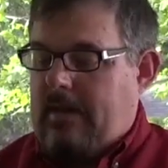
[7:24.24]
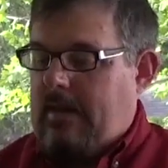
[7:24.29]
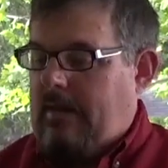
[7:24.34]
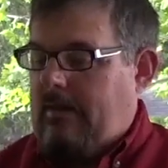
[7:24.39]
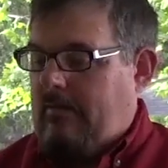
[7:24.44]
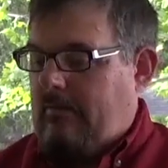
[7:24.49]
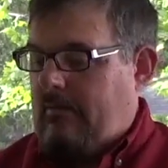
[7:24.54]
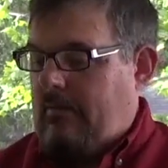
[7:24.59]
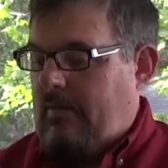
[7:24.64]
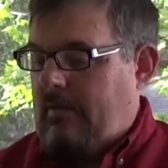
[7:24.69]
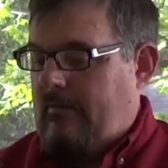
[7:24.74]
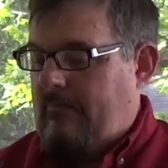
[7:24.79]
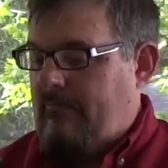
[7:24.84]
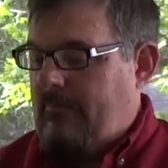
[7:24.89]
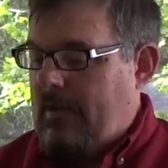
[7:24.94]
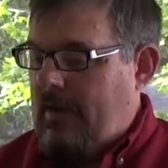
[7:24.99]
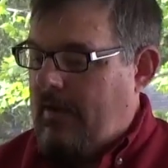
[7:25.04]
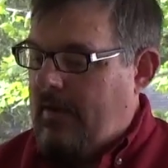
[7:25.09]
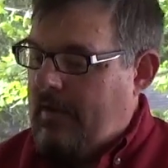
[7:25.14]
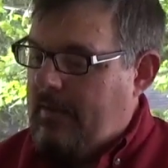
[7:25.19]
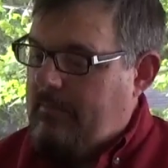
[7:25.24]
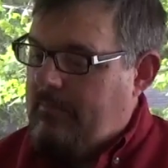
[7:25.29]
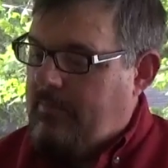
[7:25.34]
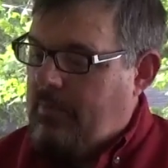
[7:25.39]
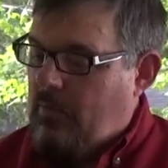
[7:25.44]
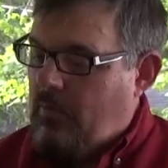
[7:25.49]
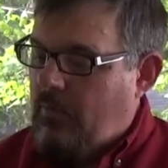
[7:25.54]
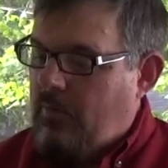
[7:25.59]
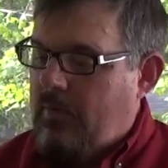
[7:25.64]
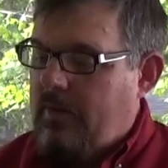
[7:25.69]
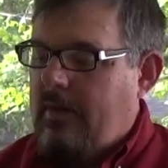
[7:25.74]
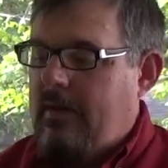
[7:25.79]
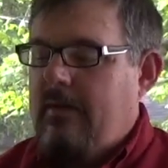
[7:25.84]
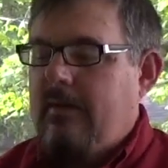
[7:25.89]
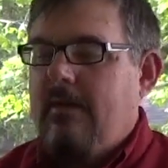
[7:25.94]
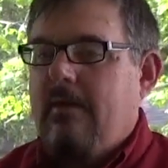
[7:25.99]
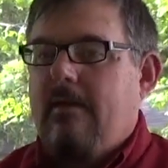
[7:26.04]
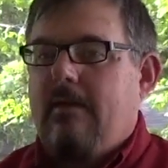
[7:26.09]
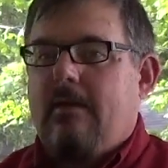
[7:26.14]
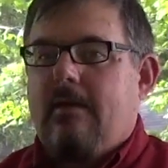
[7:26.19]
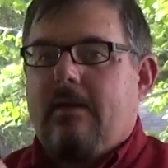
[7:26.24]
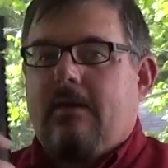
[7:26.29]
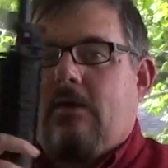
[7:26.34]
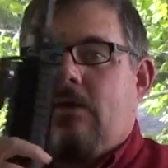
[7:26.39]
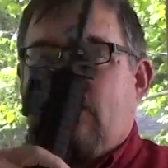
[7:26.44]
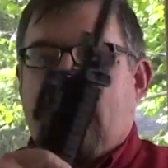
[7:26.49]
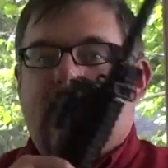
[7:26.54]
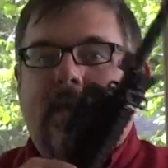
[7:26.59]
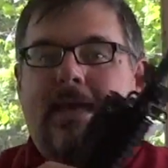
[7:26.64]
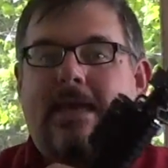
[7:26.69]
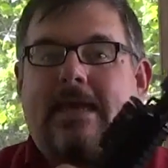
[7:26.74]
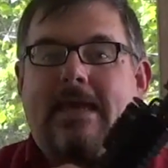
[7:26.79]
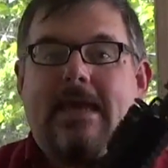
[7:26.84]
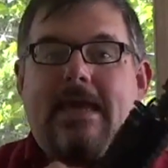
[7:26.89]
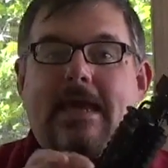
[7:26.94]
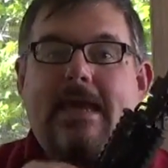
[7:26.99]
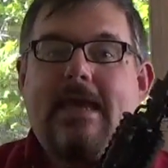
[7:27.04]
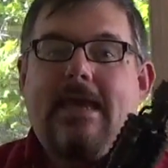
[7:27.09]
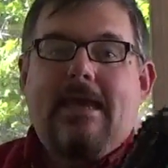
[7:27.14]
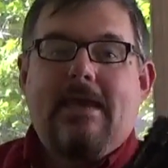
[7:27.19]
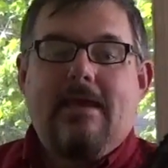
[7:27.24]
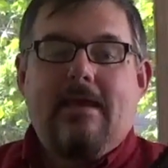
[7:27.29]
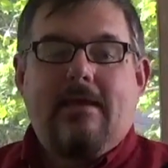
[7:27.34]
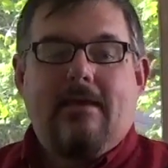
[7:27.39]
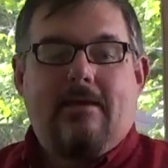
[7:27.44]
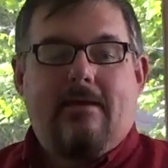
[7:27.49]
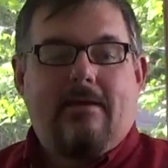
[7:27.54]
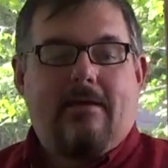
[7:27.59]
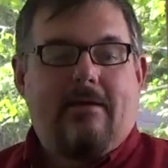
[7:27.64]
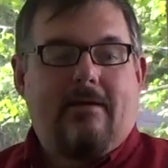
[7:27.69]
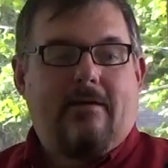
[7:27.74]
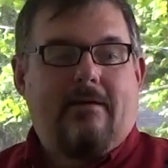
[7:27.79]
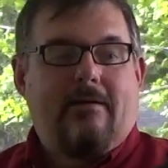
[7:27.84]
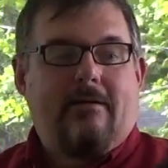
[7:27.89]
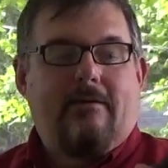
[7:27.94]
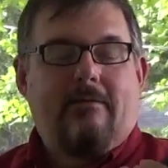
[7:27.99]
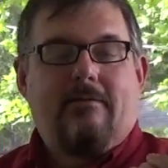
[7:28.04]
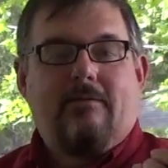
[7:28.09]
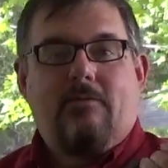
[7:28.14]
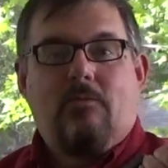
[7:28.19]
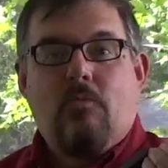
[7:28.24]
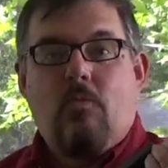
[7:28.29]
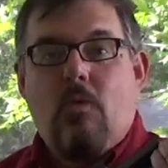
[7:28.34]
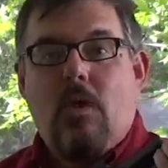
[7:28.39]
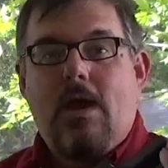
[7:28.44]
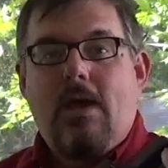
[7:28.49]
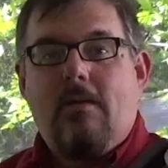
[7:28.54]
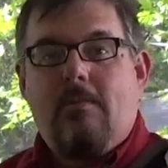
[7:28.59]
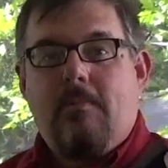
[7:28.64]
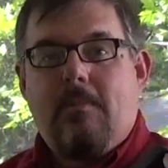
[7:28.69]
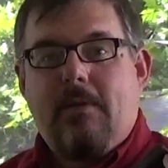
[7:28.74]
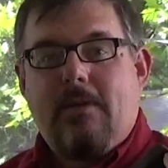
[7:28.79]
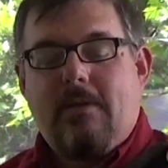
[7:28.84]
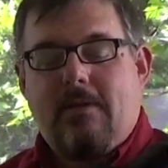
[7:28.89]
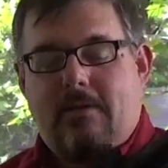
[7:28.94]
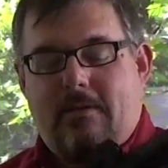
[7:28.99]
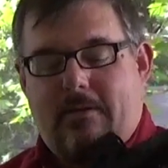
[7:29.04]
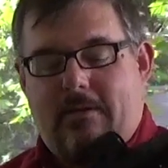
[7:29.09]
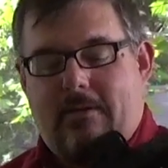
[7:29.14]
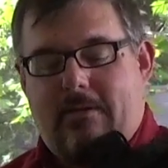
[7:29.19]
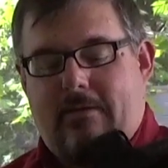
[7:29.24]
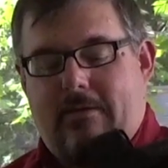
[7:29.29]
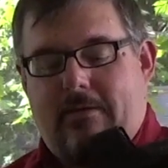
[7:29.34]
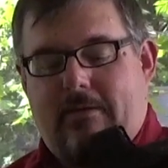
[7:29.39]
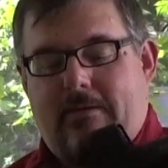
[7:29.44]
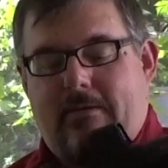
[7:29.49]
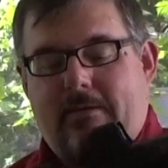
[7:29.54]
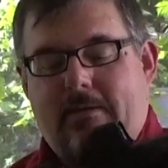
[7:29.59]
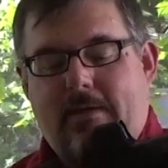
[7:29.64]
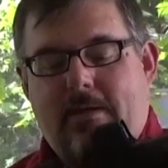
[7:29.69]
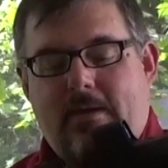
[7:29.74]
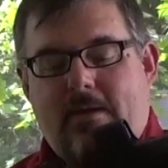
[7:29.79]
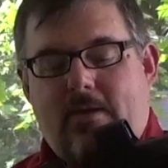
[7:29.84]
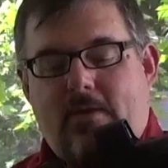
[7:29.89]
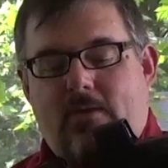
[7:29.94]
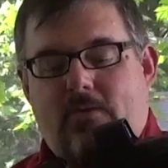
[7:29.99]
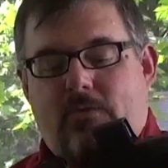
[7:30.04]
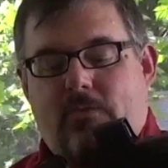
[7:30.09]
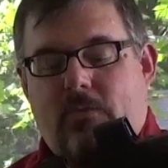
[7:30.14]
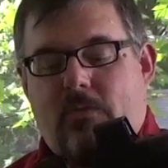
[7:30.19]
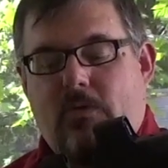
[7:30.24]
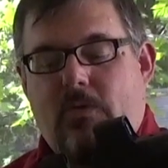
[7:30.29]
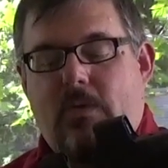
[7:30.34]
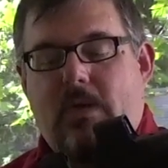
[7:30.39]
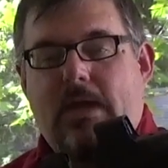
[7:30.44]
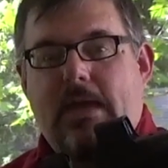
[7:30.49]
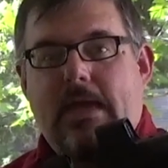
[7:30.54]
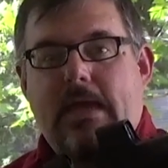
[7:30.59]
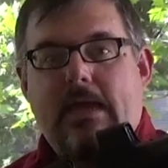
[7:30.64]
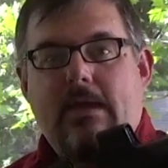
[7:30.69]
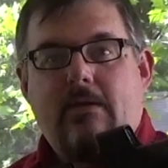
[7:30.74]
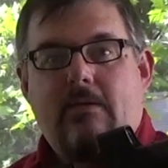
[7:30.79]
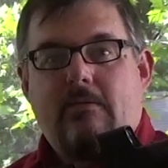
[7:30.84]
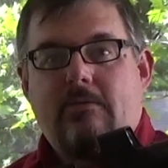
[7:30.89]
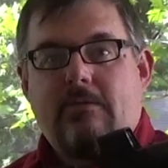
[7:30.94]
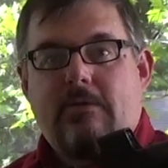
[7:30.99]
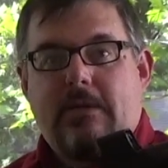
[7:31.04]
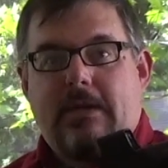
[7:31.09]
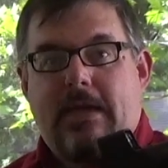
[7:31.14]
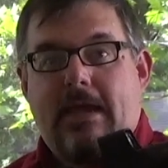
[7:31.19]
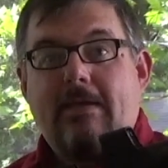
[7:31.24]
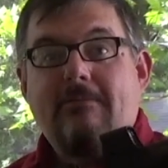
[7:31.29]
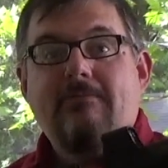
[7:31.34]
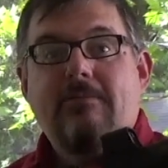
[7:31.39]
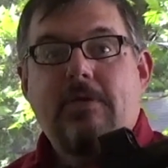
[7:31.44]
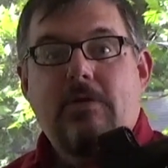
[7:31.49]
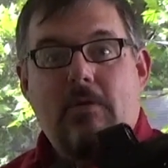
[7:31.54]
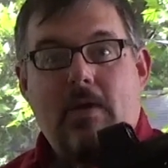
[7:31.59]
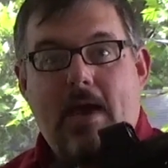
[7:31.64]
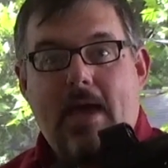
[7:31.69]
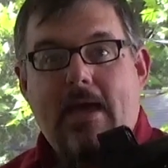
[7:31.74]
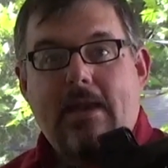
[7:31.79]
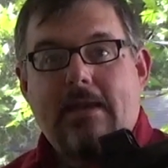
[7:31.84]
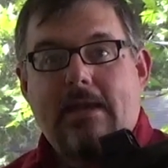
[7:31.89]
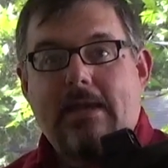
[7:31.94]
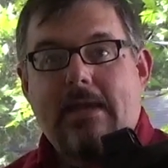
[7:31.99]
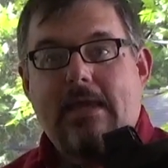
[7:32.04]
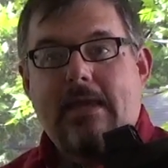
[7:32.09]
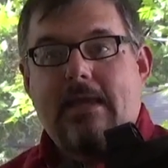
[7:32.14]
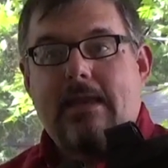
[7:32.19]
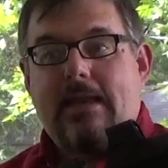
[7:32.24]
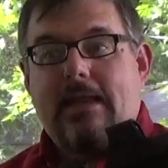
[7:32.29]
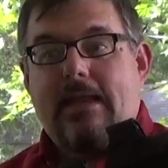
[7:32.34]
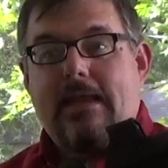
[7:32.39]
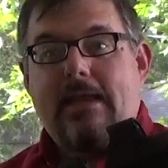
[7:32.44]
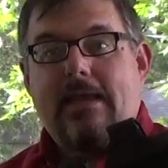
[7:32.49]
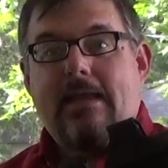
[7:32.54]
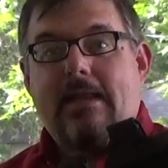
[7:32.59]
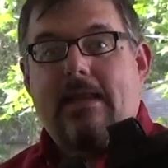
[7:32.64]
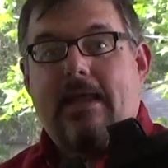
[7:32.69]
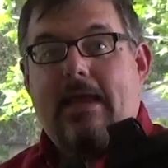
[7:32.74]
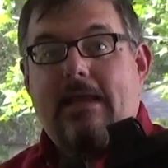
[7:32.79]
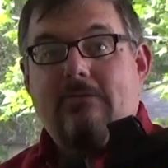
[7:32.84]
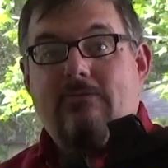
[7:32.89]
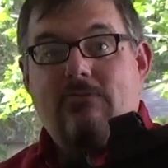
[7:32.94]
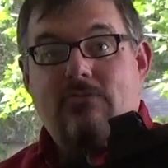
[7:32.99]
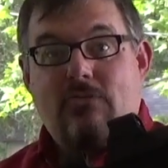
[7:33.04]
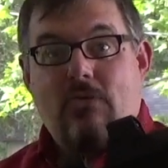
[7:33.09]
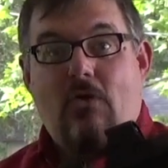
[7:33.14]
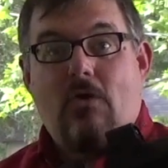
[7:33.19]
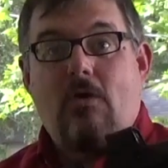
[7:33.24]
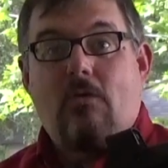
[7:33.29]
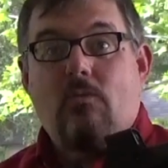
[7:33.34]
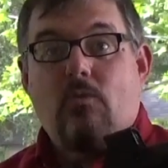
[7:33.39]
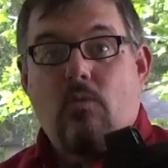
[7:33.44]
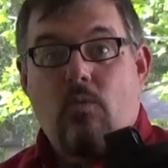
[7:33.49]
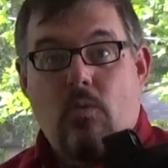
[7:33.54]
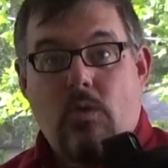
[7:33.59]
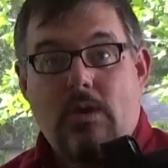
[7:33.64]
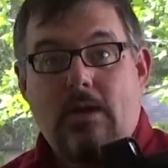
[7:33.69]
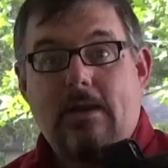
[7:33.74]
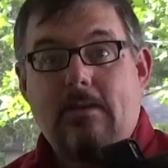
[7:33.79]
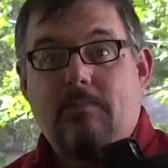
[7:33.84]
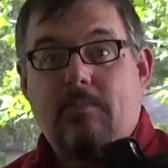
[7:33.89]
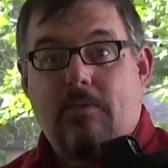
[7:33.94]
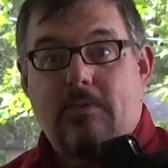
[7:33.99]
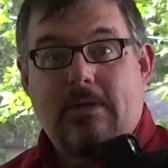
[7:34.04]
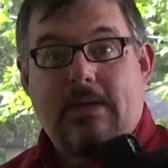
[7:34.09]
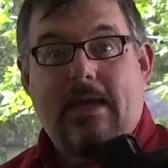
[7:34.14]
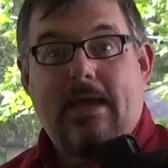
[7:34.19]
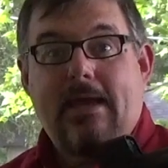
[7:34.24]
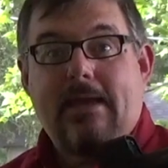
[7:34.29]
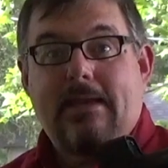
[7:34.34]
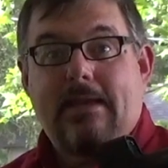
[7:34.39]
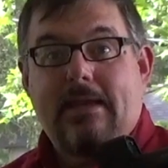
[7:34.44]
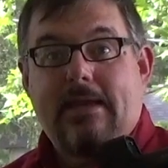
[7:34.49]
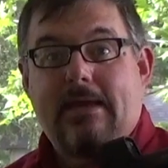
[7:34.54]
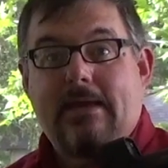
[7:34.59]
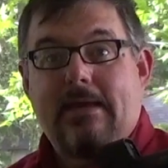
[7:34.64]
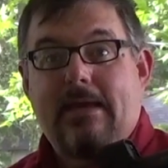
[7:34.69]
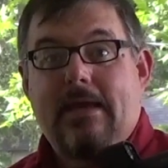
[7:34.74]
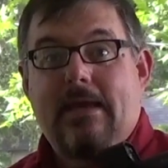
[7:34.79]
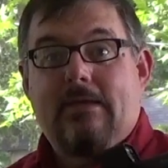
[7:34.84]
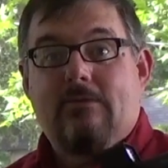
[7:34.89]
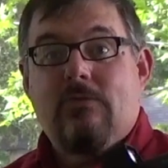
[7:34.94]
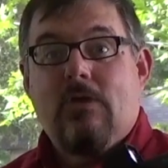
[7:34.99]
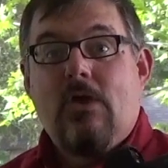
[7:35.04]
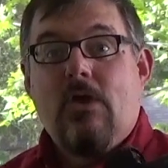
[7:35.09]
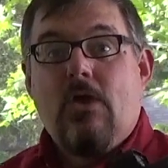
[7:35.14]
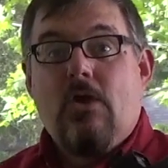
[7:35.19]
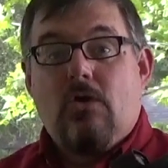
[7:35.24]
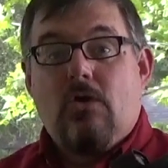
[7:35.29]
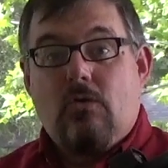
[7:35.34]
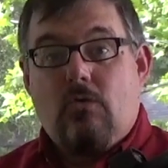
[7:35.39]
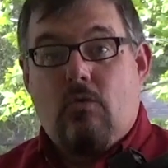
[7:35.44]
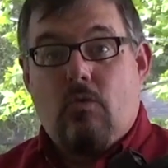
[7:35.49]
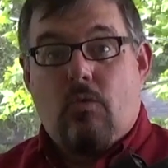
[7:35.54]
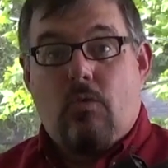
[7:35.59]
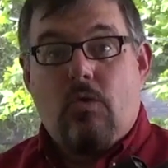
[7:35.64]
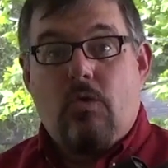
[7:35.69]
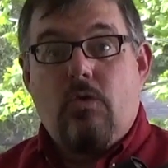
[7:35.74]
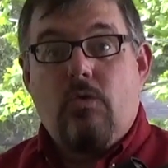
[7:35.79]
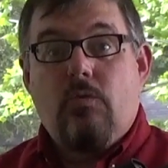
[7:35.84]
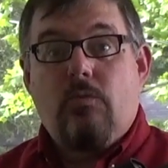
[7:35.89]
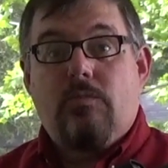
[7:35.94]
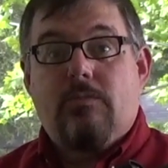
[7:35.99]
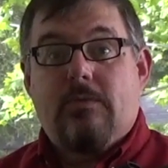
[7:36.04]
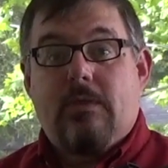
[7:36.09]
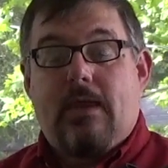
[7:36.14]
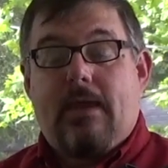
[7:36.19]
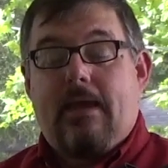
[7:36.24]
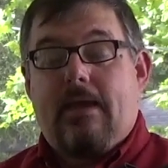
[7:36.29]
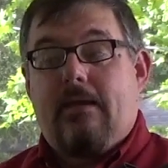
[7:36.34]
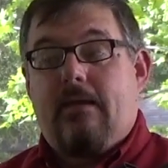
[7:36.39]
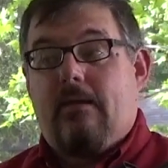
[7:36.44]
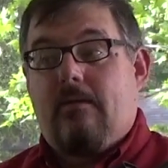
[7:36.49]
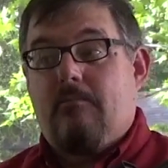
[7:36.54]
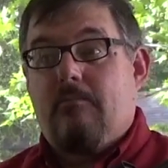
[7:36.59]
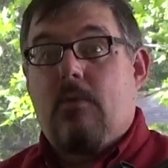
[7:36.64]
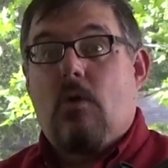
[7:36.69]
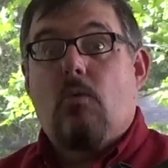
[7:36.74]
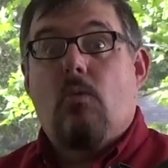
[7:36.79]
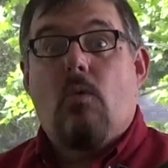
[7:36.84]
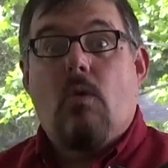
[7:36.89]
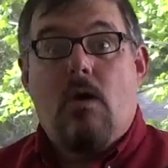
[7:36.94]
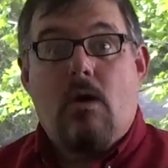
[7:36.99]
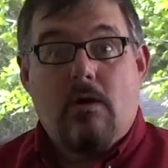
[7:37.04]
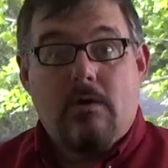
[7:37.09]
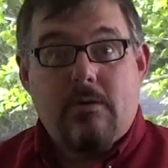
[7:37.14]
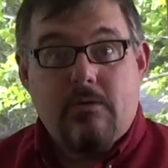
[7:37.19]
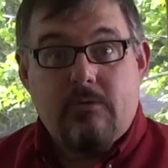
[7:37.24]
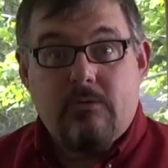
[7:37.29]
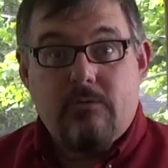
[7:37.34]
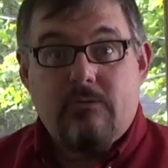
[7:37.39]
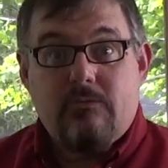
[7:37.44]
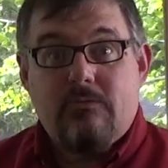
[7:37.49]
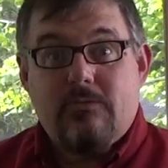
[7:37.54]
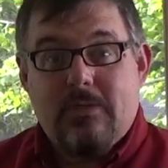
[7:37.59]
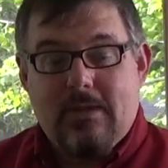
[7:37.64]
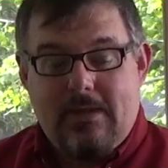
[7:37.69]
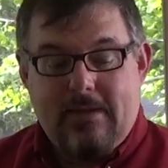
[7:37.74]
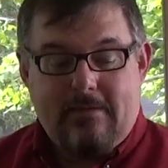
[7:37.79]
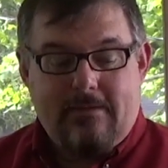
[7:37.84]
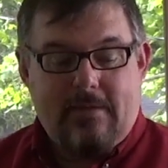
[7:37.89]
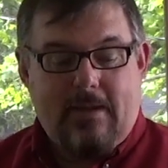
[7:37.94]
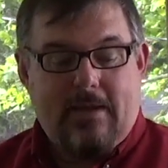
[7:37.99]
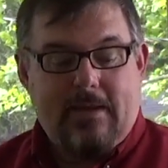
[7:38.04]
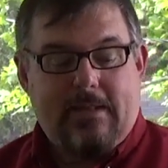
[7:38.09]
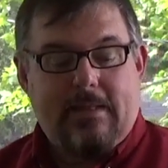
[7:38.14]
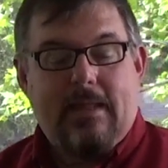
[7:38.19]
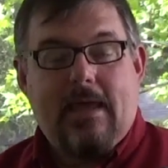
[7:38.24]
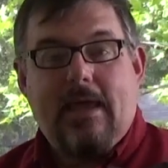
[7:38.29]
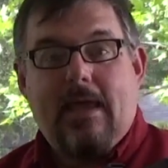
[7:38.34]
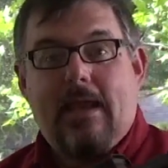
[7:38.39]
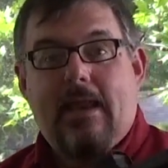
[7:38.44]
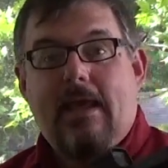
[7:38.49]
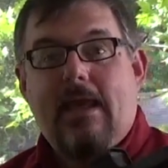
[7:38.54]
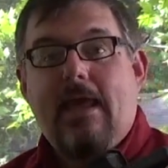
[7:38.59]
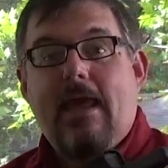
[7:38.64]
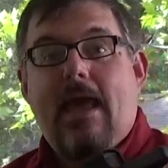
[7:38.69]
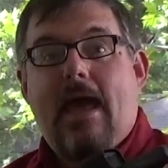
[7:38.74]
here. Very important key weapon through here to, if you had to get in and start really protecting against groups and marauders, things like that.